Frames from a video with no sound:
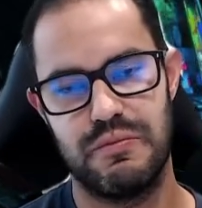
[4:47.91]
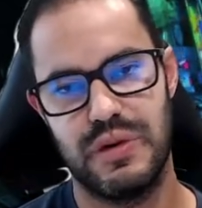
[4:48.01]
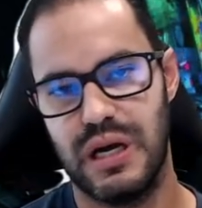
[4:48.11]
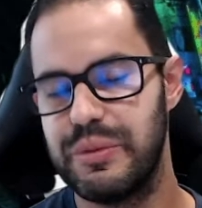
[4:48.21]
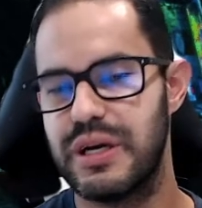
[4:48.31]

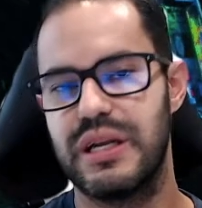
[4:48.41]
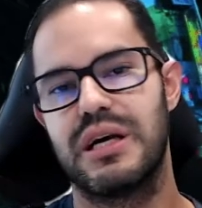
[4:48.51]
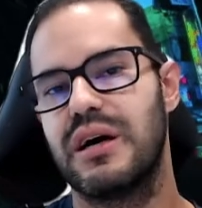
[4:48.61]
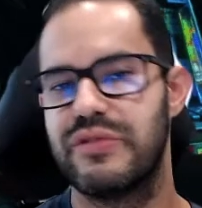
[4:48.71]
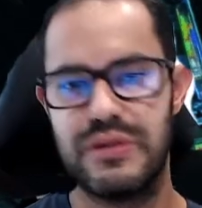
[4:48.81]
I'm not going to
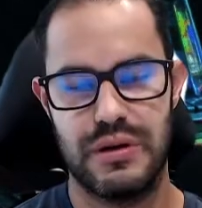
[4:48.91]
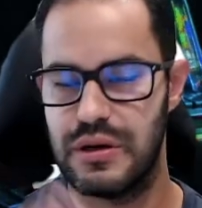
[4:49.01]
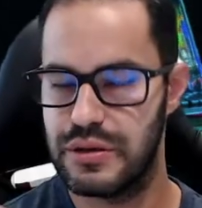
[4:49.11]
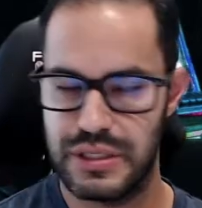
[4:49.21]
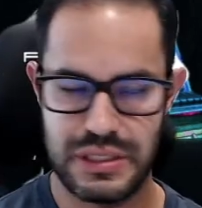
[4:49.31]
cover
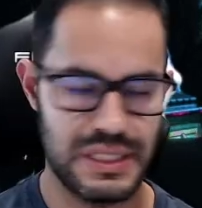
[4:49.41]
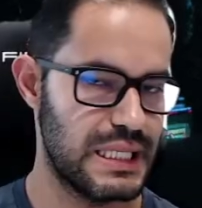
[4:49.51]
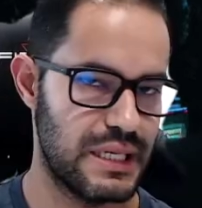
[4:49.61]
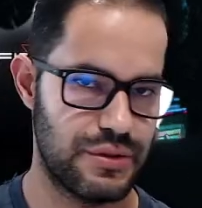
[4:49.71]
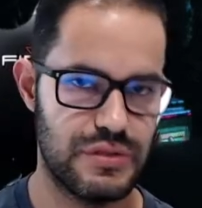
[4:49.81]
all the
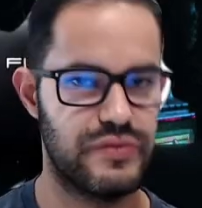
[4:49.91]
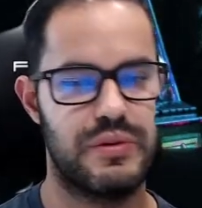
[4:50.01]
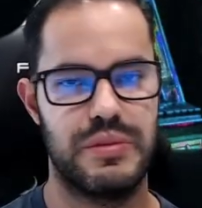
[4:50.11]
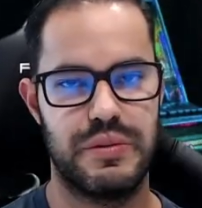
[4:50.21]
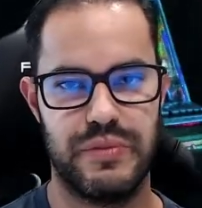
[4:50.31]
details
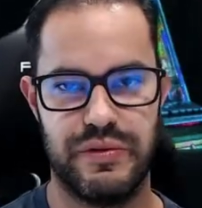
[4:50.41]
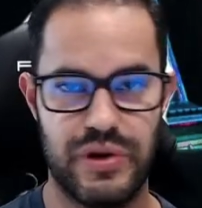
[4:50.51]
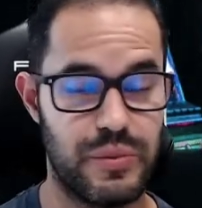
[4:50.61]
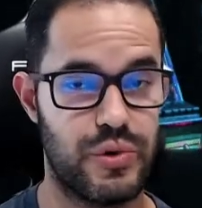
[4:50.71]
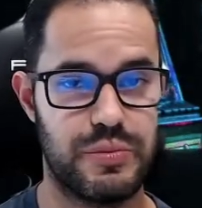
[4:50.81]
from a
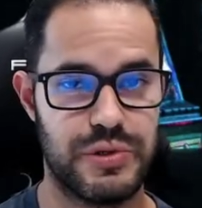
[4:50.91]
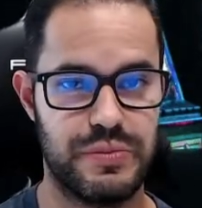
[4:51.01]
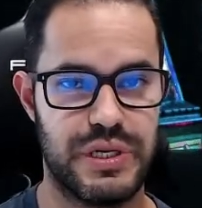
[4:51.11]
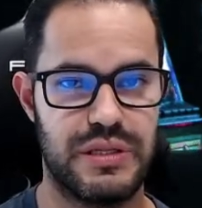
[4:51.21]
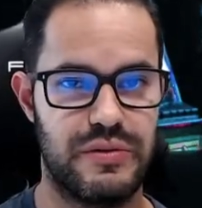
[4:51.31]
framework
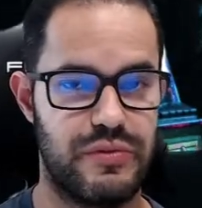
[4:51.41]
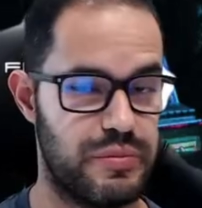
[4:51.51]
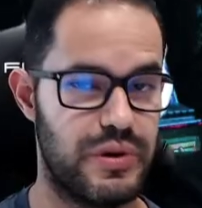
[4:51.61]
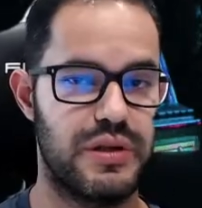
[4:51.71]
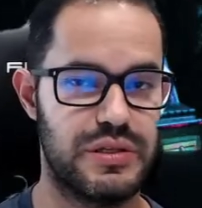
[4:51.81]
perspective, a
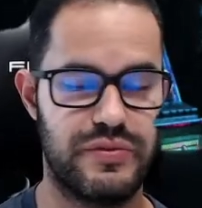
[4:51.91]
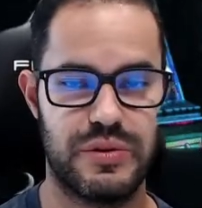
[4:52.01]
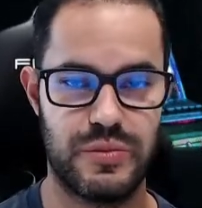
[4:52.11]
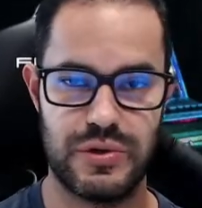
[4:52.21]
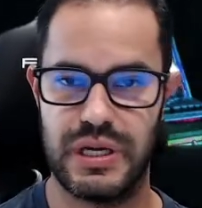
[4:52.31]
policy
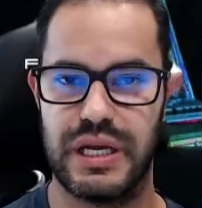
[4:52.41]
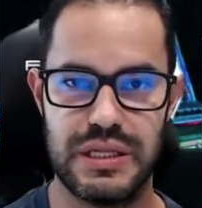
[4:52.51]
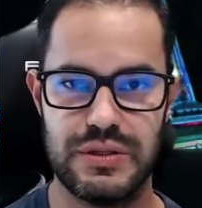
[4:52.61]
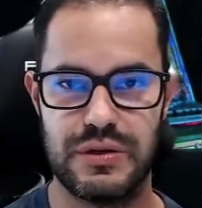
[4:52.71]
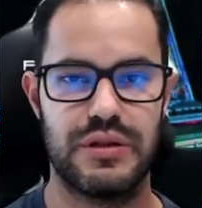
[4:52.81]
framework. I can
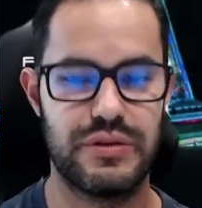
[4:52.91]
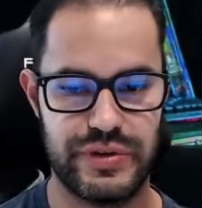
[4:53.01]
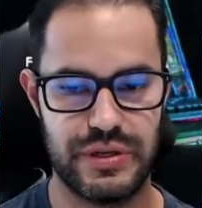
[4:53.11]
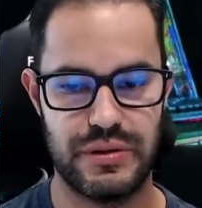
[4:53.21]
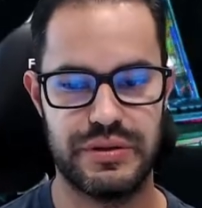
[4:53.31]
do another
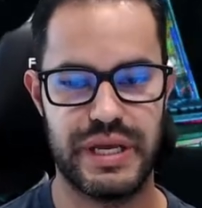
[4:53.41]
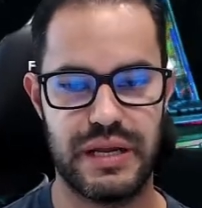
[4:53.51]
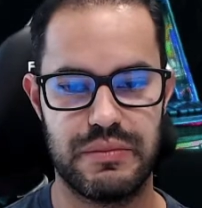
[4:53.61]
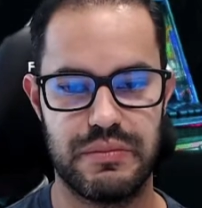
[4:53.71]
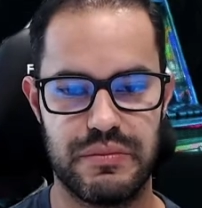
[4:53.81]
video on
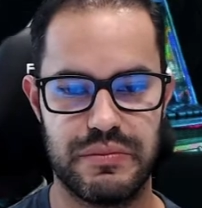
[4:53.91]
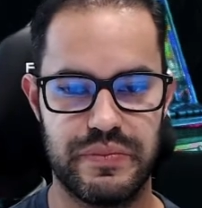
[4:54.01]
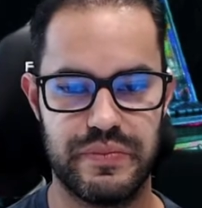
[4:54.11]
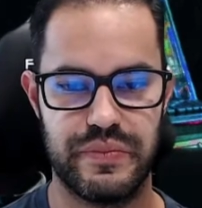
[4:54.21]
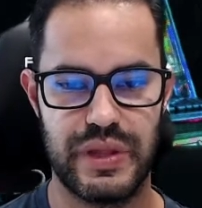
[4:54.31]
that.
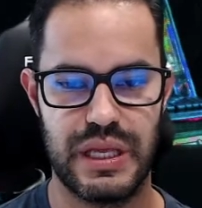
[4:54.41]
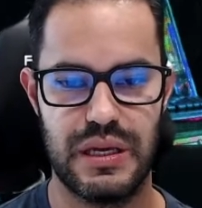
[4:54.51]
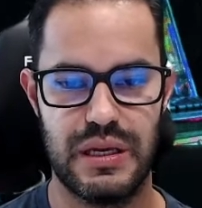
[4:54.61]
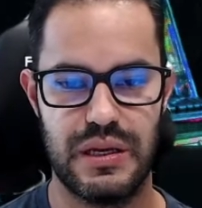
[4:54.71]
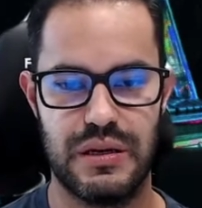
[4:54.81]

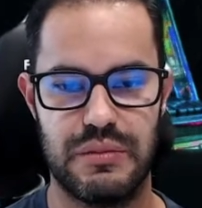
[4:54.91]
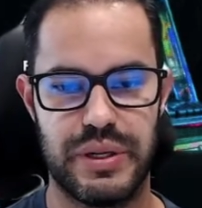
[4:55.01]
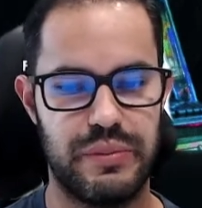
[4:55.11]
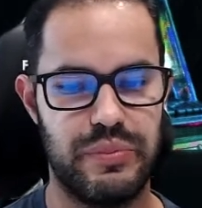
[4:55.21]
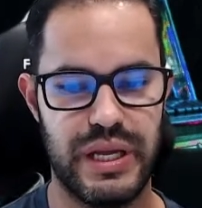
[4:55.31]

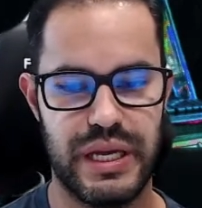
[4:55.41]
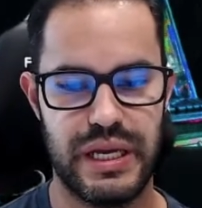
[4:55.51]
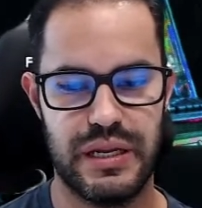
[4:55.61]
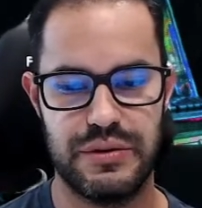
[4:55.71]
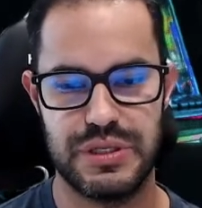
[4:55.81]
But
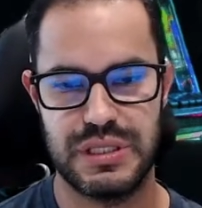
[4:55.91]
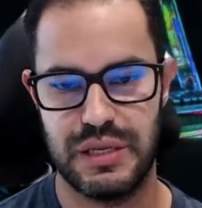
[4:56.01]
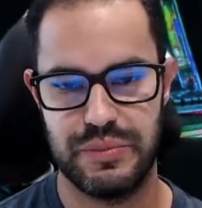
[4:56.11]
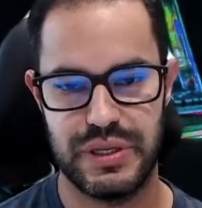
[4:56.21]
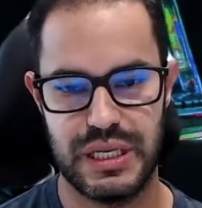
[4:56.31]
plan, I'll just
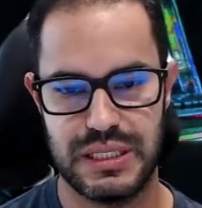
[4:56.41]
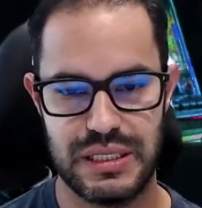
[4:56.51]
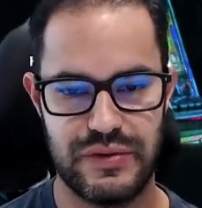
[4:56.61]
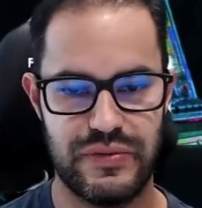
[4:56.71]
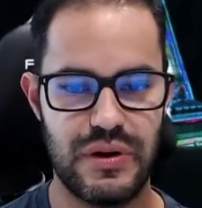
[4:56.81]
keep it as
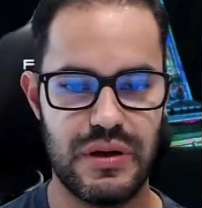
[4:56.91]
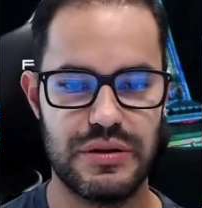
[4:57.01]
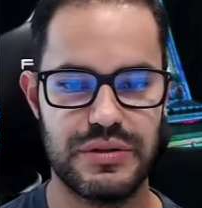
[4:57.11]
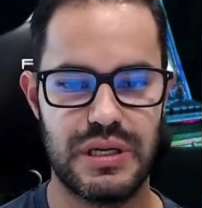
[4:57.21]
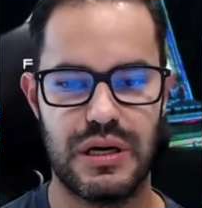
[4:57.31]

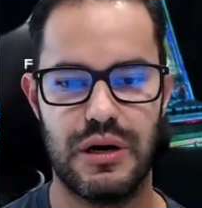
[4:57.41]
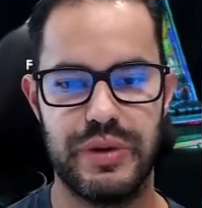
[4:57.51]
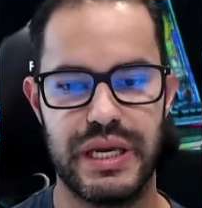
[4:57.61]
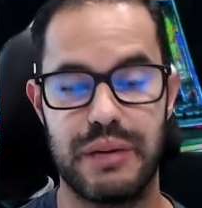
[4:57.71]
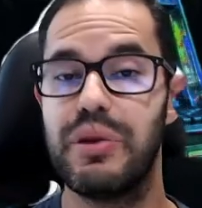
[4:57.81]
default. I'll
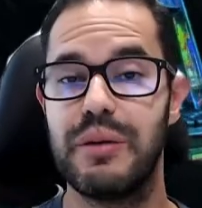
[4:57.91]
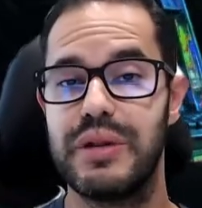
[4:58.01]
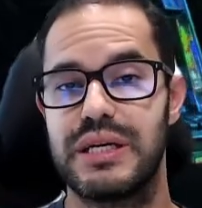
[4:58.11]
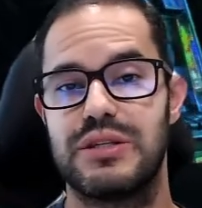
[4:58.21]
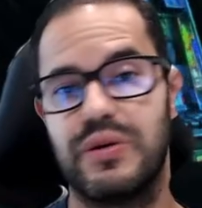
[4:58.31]
make it
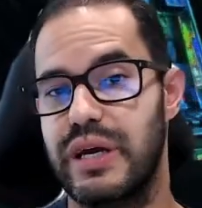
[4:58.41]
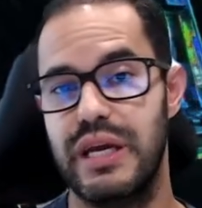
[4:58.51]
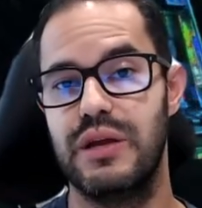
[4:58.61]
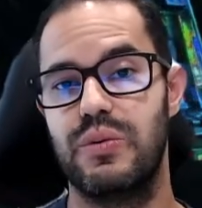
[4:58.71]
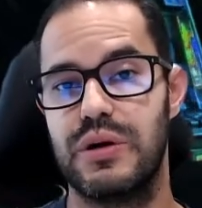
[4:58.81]
public so
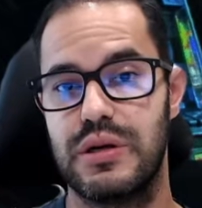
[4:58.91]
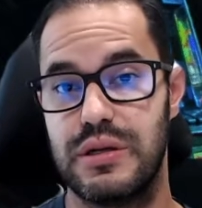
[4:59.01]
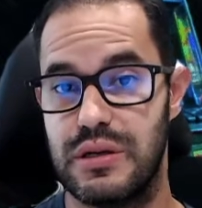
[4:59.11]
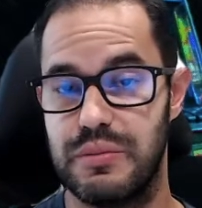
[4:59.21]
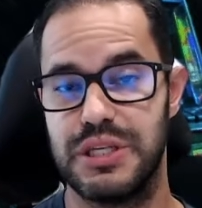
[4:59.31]

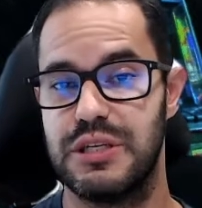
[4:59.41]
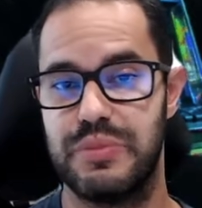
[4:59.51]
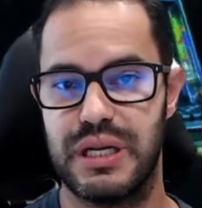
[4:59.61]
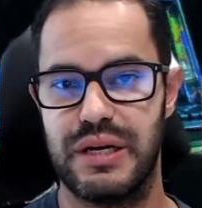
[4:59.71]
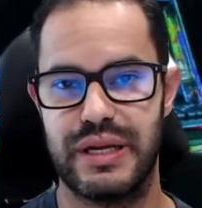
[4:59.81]
anyone in my
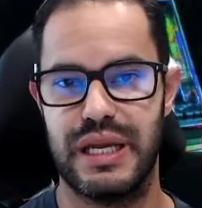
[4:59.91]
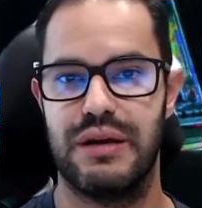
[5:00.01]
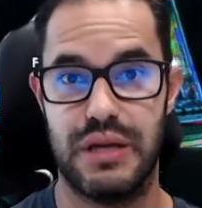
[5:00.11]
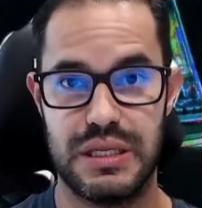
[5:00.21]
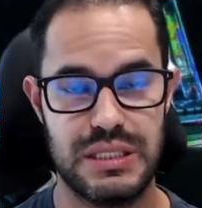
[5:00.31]
Shippa Cloud
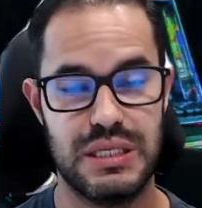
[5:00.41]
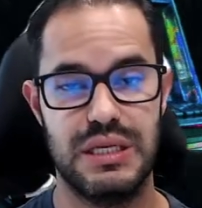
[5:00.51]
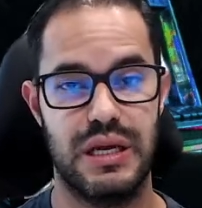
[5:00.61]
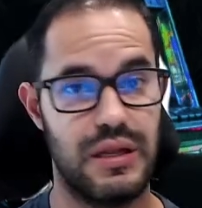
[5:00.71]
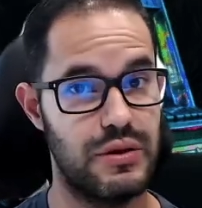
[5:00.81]
account can
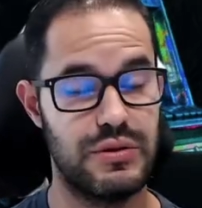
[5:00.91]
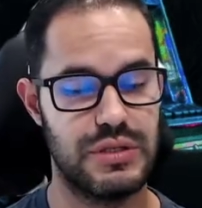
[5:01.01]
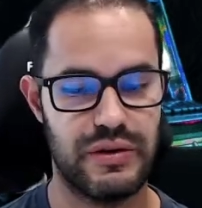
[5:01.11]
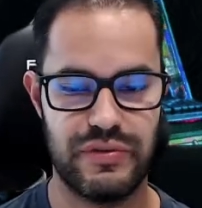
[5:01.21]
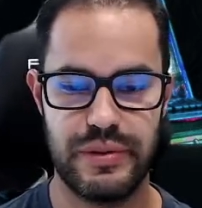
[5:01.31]
see and use
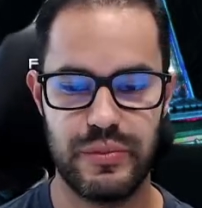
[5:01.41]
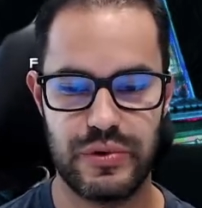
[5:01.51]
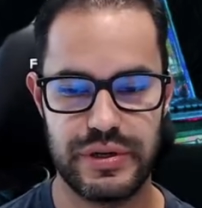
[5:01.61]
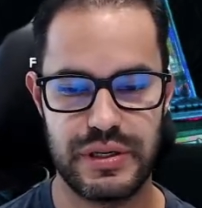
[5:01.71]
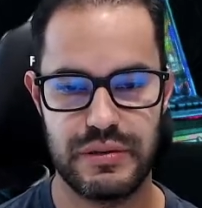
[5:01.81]
that framework.